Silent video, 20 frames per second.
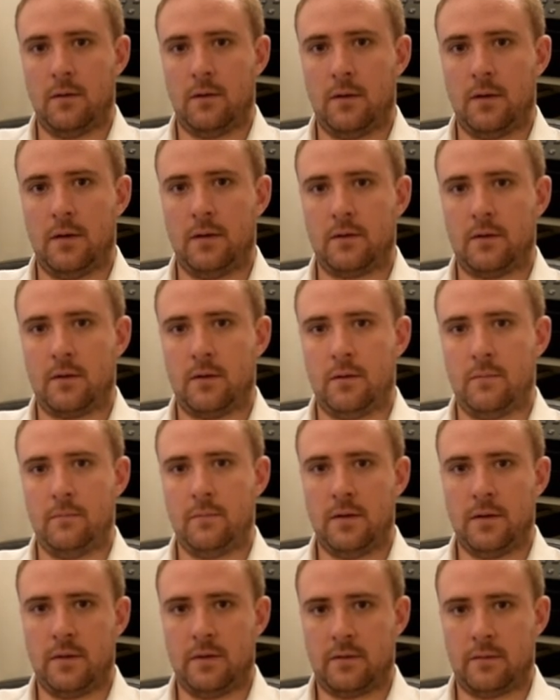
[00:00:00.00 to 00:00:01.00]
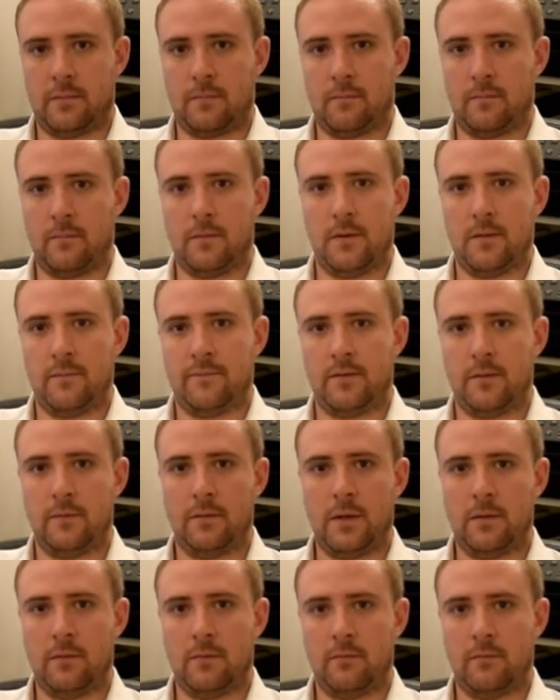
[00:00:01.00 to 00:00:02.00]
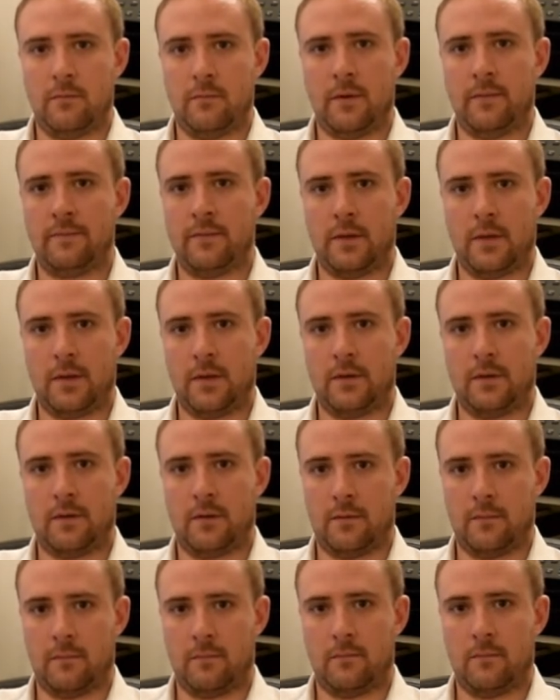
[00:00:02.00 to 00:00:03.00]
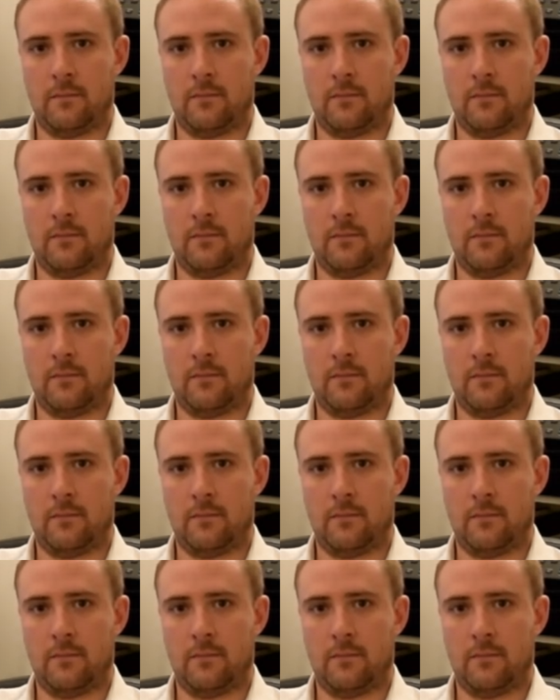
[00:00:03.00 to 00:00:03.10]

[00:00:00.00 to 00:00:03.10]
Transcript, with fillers: It's communism throughout Revelation.